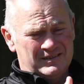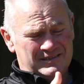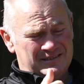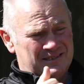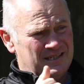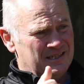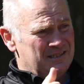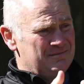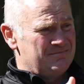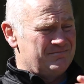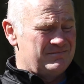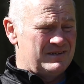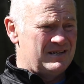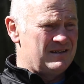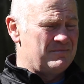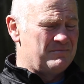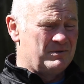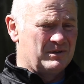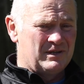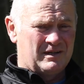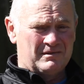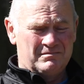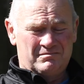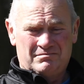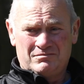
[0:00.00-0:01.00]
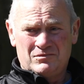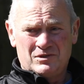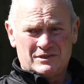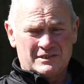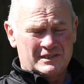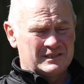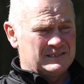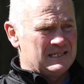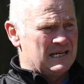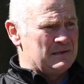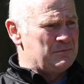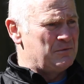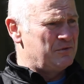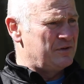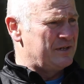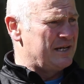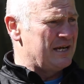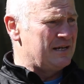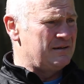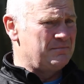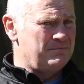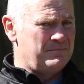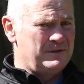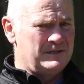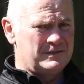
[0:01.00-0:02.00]
I'll tell them. But most of the time we're
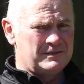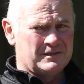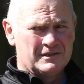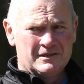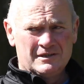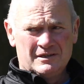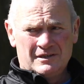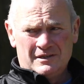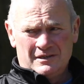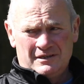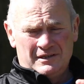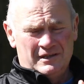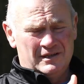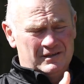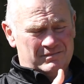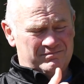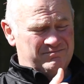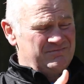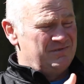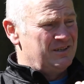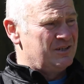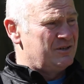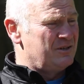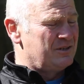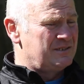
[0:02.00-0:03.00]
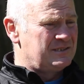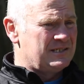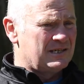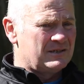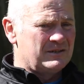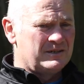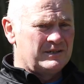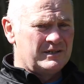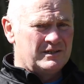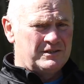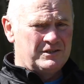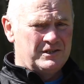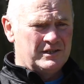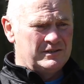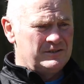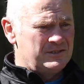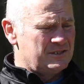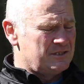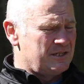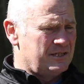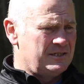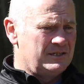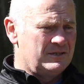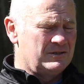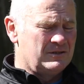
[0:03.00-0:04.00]
getting beat, you gotta take it on the chin,
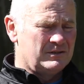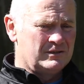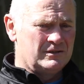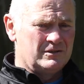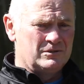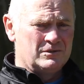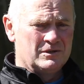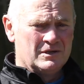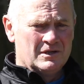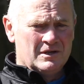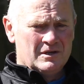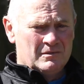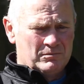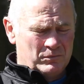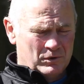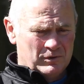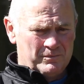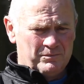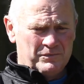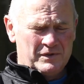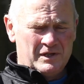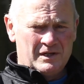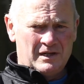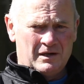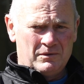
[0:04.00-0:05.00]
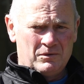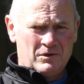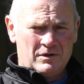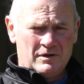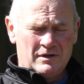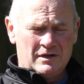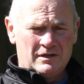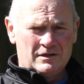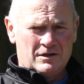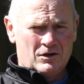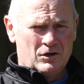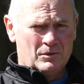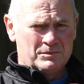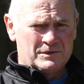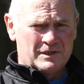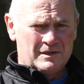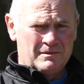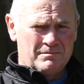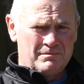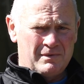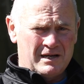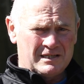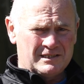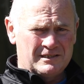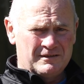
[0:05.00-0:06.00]
just like you got to. But you know, the club's in a
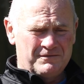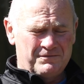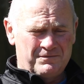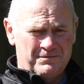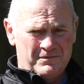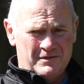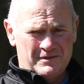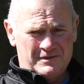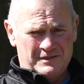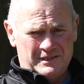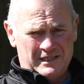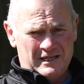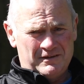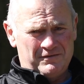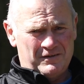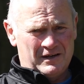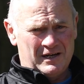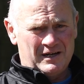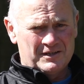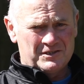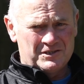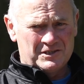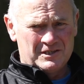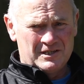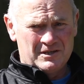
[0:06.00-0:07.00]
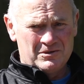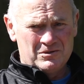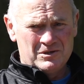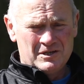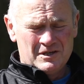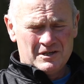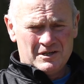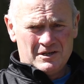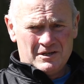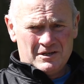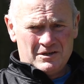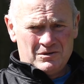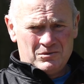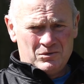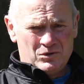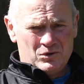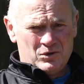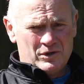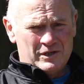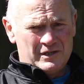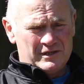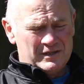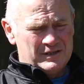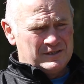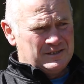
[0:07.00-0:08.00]
massive safe hands now. We're
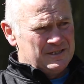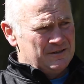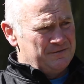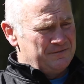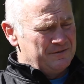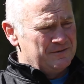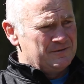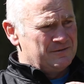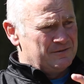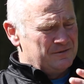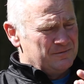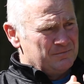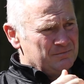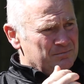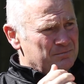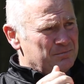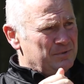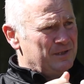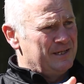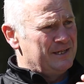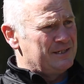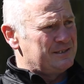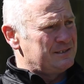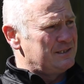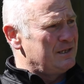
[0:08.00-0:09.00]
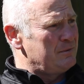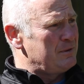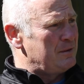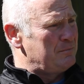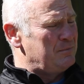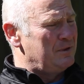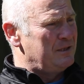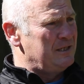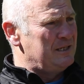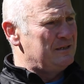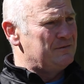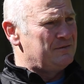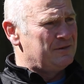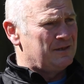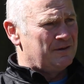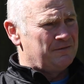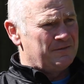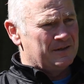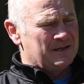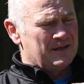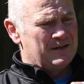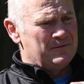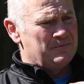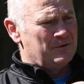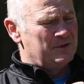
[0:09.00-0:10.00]
going to a different place now, I believe, and I
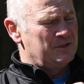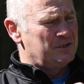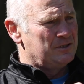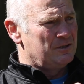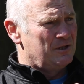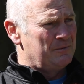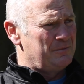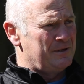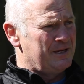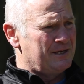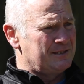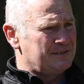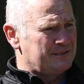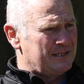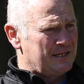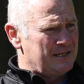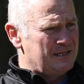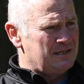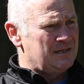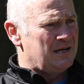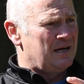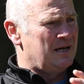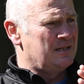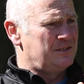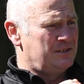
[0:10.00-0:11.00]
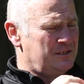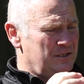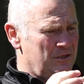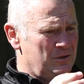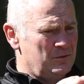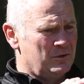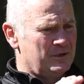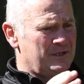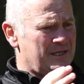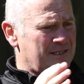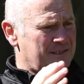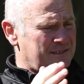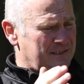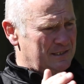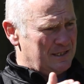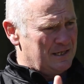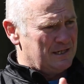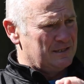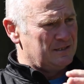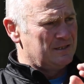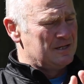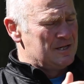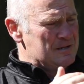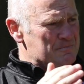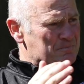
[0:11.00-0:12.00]
think everybody's got to be excited. I do
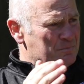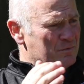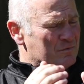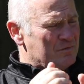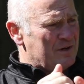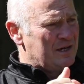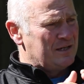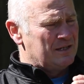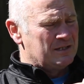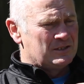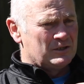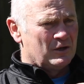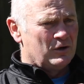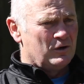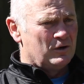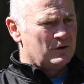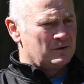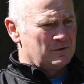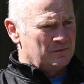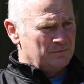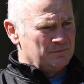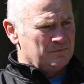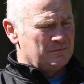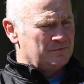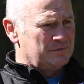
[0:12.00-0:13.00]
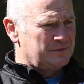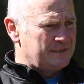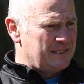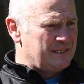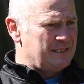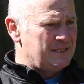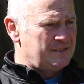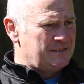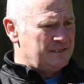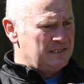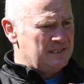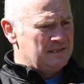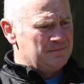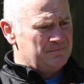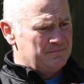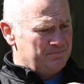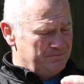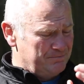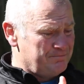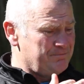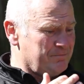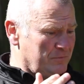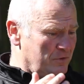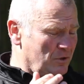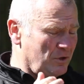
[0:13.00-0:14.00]
understand that it's hard seeing the team
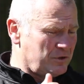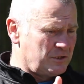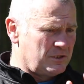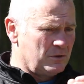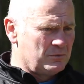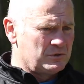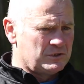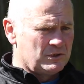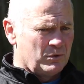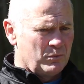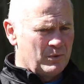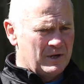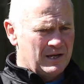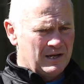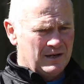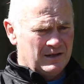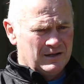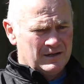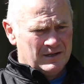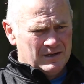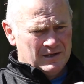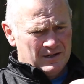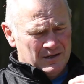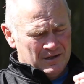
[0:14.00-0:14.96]
not doing so well.